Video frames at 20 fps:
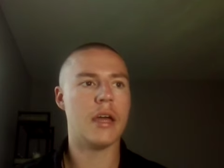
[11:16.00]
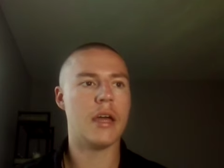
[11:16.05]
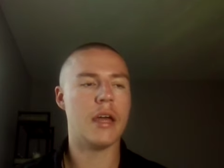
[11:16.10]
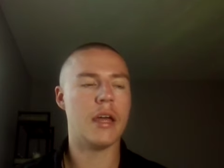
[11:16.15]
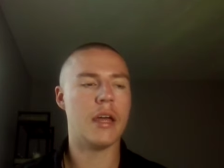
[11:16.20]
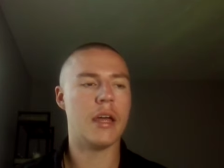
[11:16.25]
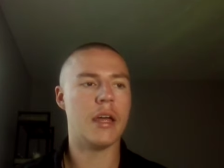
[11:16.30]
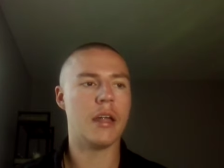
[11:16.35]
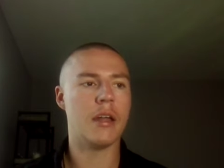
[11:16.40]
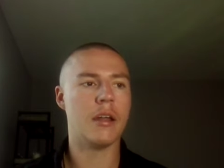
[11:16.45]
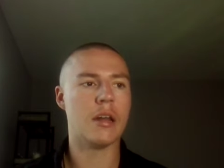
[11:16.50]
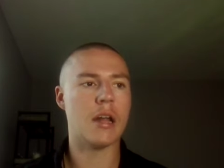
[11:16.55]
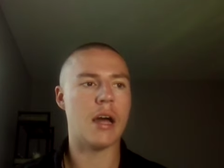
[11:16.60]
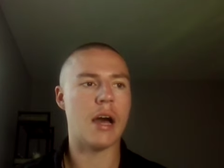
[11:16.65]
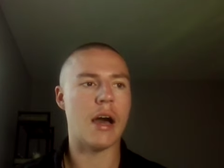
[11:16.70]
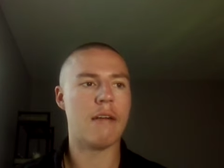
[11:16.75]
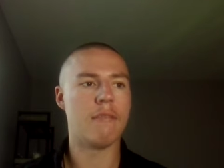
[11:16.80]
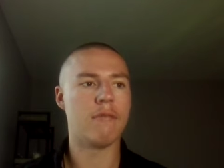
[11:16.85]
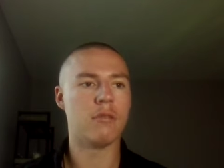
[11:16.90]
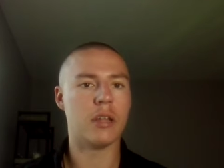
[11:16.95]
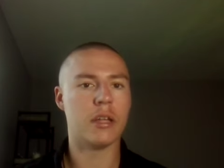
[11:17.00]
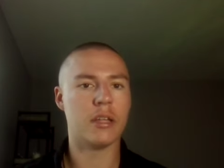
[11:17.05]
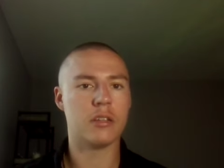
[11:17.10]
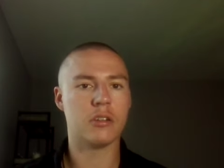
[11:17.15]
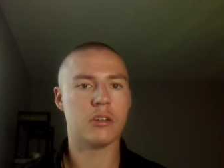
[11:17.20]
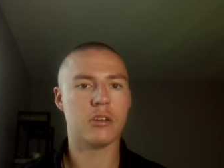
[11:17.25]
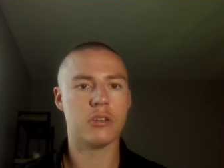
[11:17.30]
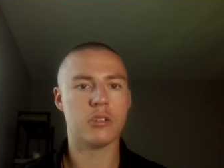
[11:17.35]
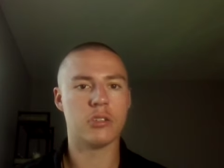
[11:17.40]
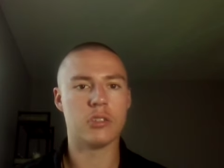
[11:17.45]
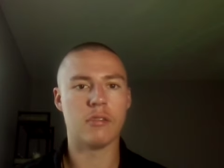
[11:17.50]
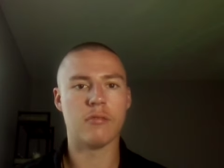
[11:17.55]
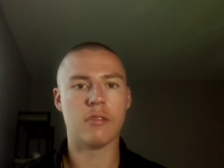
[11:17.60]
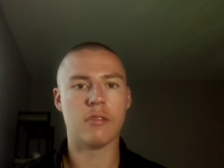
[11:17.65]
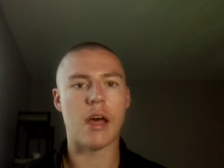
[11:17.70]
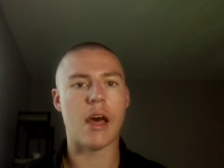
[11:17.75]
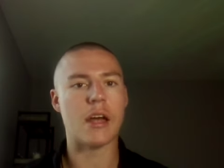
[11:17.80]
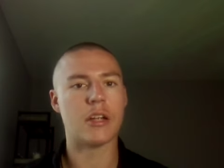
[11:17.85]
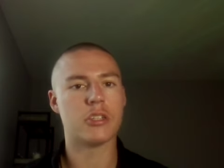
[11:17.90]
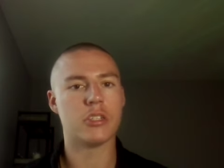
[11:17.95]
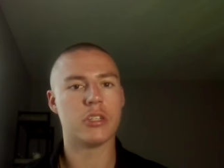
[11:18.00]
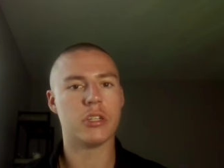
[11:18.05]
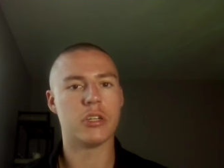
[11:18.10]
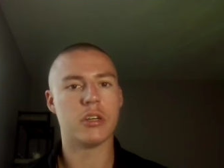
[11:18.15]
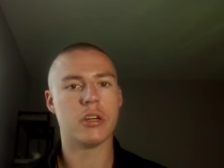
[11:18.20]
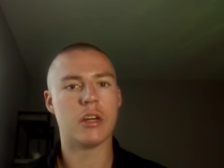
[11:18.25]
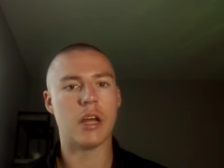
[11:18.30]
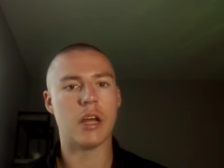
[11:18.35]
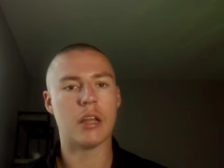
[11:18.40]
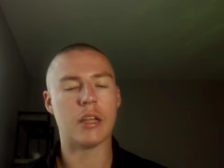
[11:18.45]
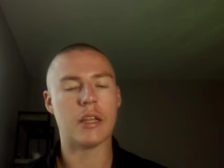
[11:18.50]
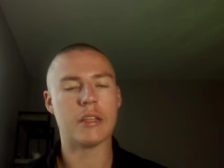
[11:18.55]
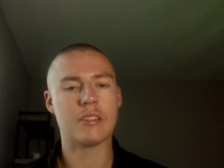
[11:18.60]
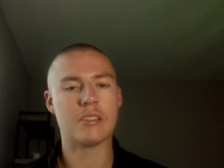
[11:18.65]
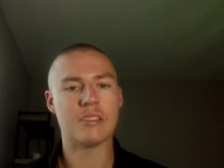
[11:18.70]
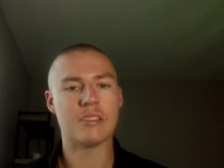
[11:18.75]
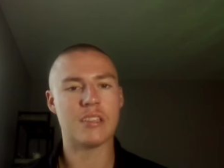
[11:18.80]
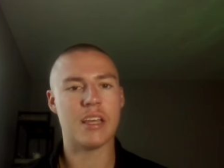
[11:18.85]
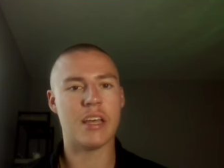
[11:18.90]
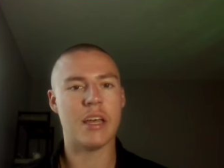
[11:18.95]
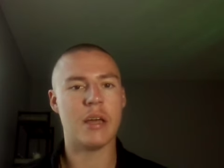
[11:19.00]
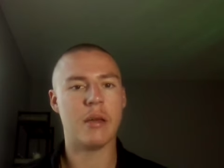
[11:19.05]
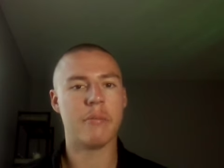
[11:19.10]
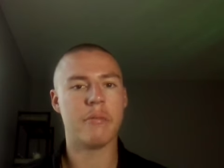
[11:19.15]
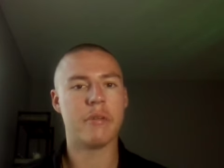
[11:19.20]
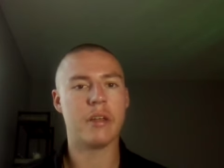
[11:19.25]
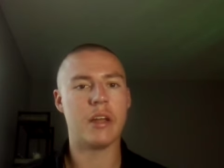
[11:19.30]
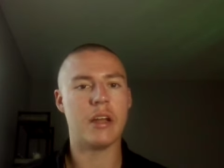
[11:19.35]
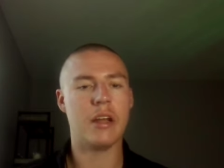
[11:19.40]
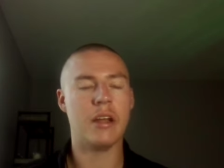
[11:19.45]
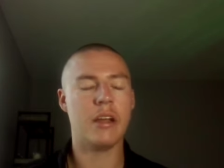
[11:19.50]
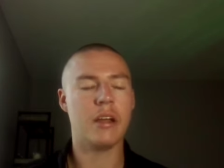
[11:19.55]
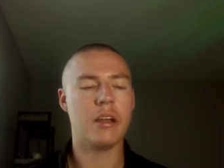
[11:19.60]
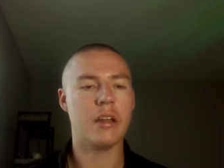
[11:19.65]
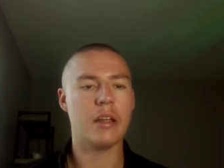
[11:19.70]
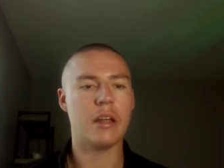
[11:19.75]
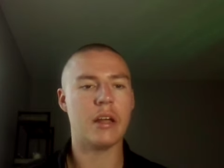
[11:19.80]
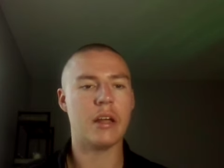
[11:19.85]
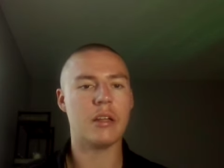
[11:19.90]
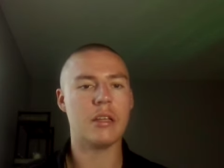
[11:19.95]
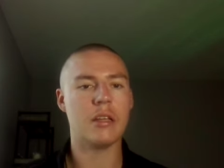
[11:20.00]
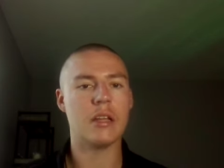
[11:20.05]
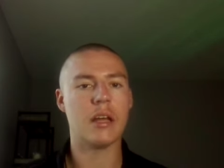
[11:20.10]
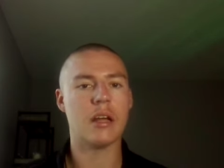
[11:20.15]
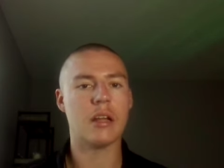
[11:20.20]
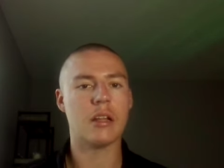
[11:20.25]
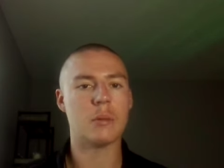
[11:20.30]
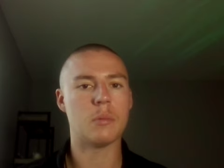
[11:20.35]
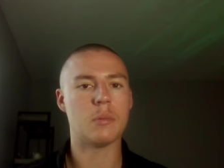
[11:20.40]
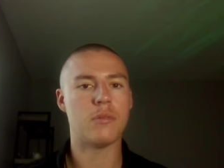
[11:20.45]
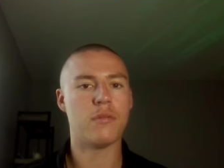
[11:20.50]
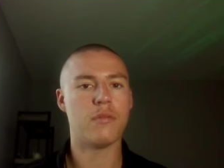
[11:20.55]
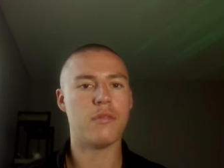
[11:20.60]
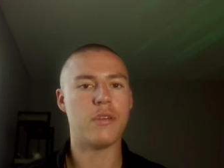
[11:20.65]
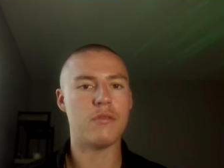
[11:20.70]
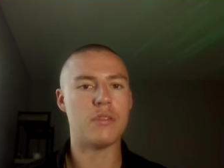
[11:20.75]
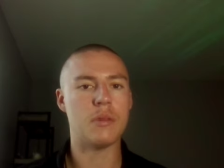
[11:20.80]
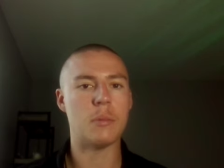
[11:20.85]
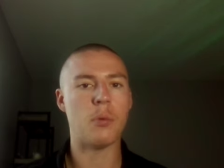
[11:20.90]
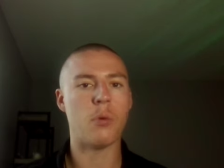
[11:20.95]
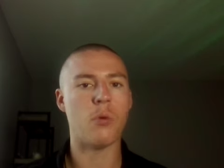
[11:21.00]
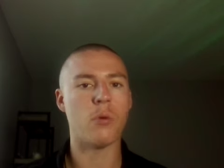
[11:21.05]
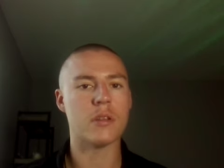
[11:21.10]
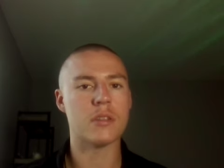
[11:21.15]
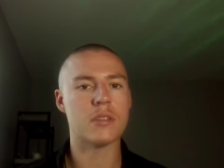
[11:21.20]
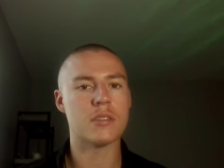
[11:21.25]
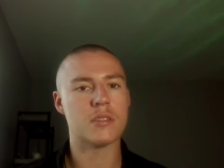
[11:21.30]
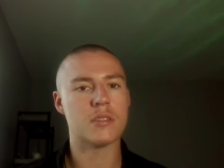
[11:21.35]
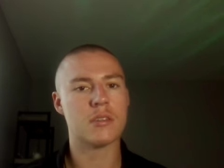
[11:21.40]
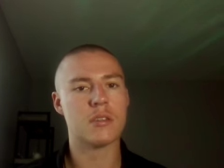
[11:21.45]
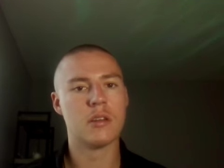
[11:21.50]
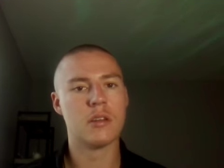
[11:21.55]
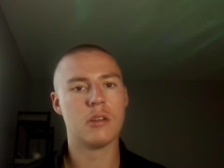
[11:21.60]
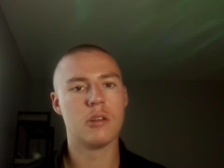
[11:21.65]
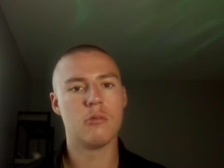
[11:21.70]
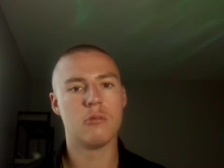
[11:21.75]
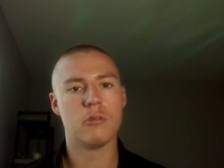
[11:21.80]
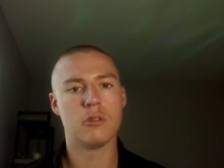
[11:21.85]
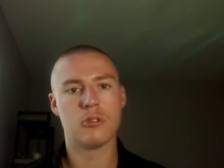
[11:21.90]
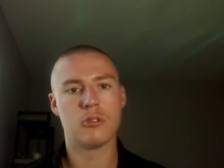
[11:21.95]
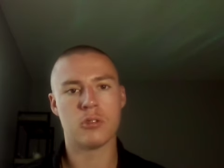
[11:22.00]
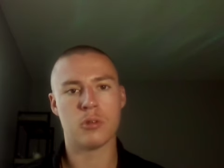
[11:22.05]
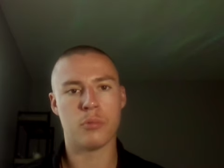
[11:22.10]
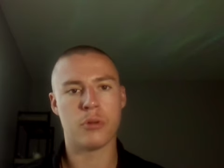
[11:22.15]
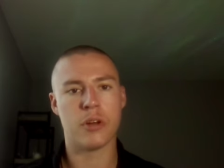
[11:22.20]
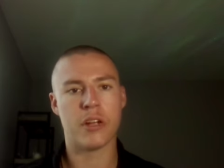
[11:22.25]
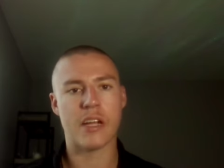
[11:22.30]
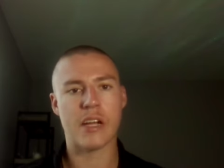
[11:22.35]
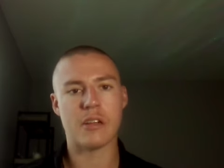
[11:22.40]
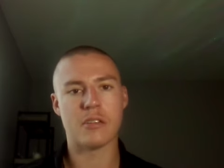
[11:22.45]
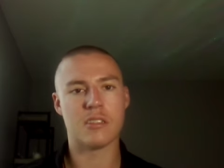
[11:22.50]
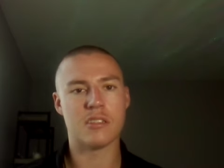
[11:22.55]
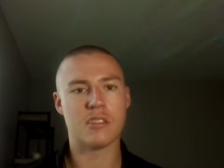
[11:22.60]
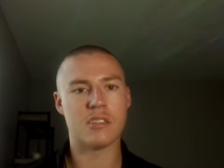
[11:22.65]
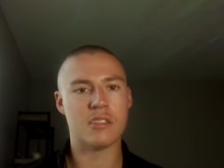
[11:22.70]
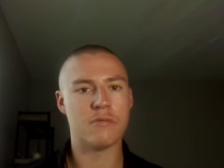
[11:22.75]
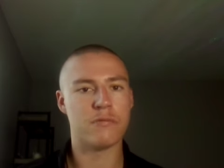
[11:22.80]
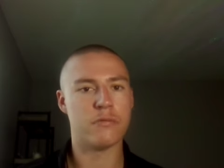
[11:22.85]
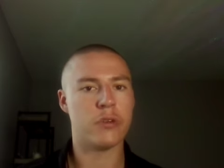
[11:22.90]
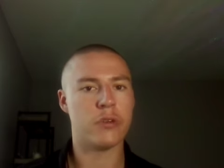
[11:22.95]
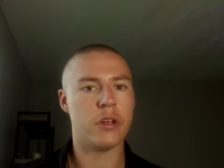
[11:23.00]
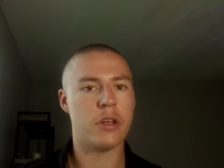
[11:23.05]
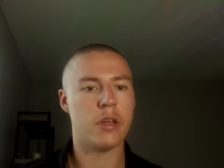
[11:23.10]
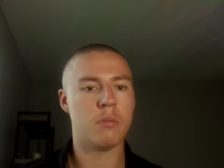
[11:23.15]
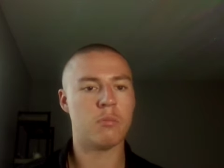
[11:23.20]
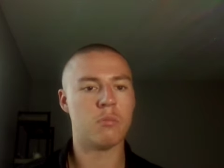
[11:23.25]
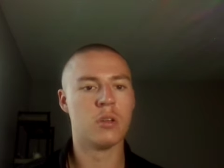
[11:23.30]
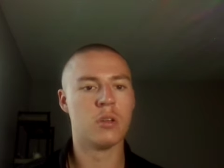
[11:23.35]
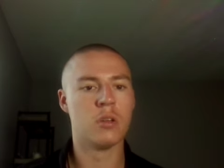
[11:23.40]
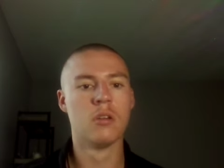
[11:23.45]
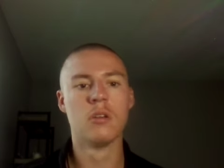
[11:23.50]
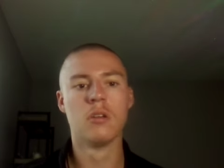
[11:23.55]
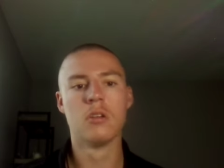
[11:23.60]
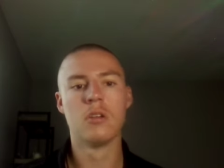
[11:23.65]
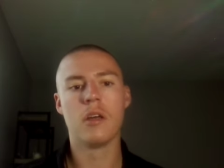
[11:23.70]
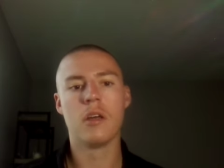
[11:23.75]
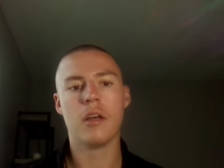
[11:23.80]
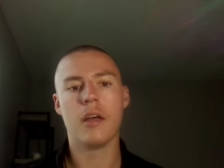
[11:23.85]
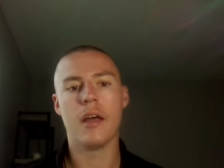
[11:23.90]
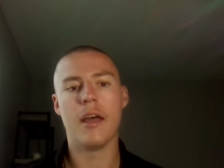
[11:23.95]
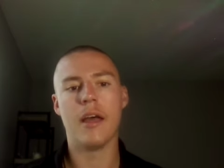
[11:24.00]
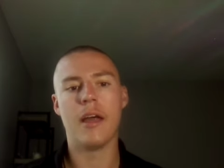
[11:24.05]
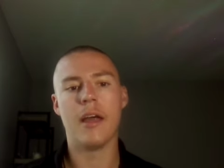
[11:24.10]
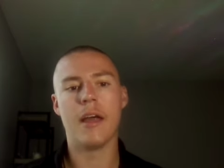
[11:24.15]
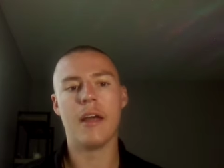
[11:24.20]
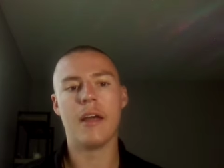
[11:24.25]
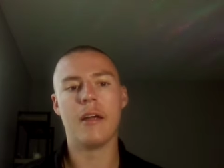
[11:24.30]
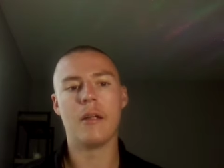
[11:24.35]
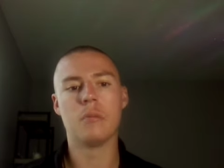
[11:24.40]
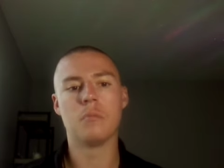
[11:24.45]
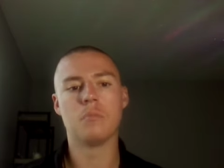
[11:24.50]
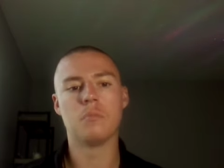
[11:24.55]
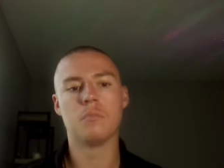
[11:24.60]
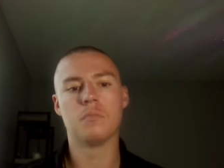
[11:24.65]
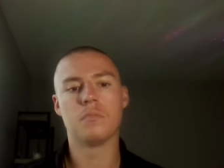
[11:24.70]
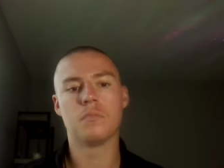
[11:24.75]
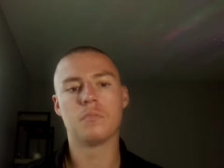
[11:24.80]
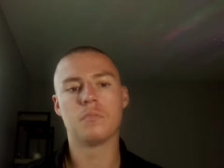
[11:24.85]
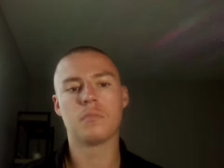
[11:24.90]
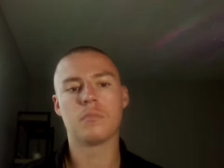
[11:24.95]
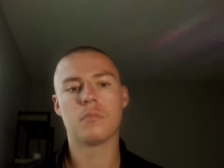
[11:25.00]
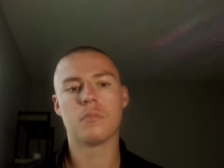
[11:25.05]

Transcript: And I've liked Kurashev last year. I liked his game and he eclipsed 50 points, which was a breakout season for him. And